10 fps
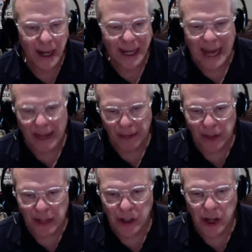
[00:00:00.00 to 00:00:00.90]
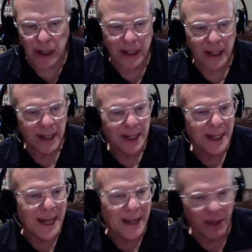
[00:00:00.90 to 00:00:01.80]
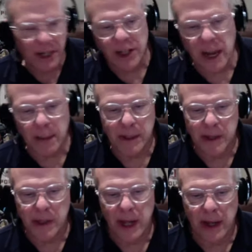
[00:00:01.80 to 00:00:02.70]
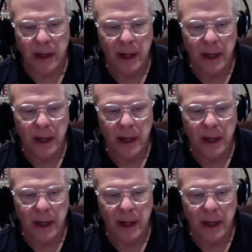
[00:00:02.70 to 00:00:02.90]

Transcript: getting things done, getting the containment set,